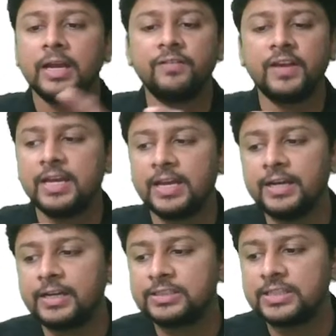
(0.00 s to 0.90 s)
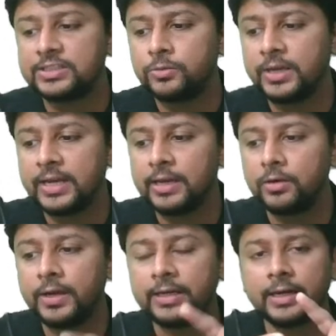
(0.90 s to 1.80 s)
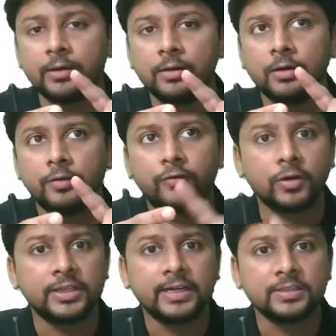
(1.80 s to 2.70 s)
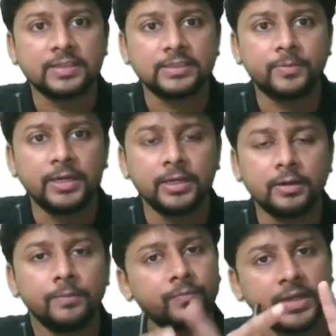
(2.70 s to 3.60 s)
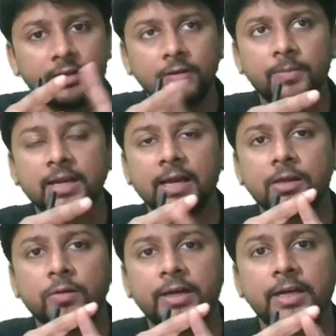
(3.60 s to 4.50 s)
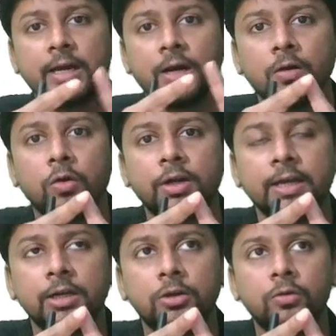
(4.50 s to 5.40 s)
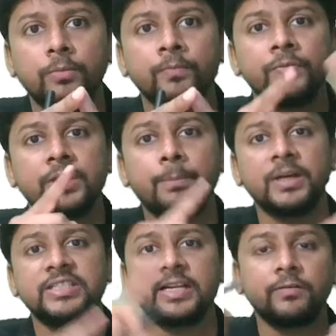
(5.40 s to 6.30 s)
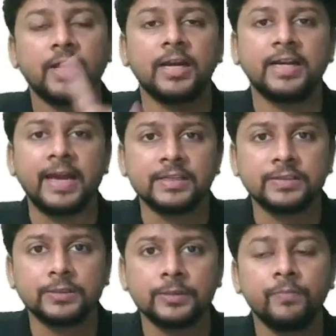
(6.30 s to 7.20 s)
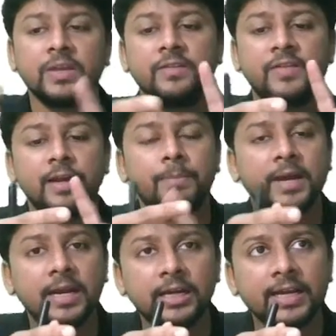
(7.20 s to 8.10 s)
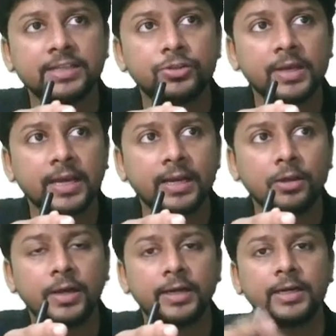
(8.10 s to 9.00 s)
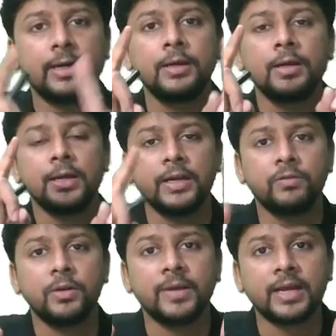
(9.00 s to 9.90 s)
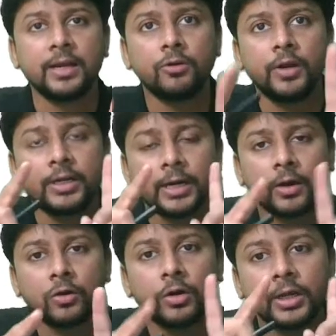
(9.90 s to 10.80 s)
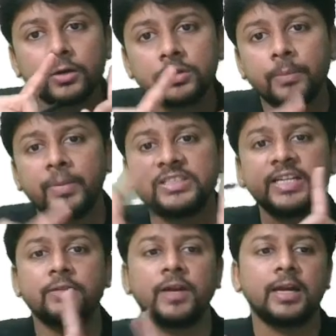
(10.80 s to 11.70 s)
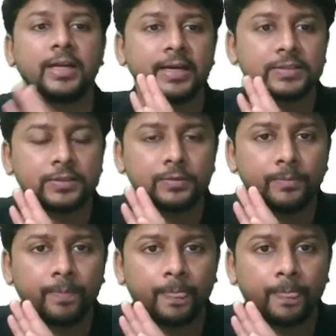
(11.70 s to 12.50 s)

If any interest has to be calculated for that assessment year, it will be calculated according to the budget wala tax. If any penalty has to be calculated, it will be calculated according to the budget wala tax.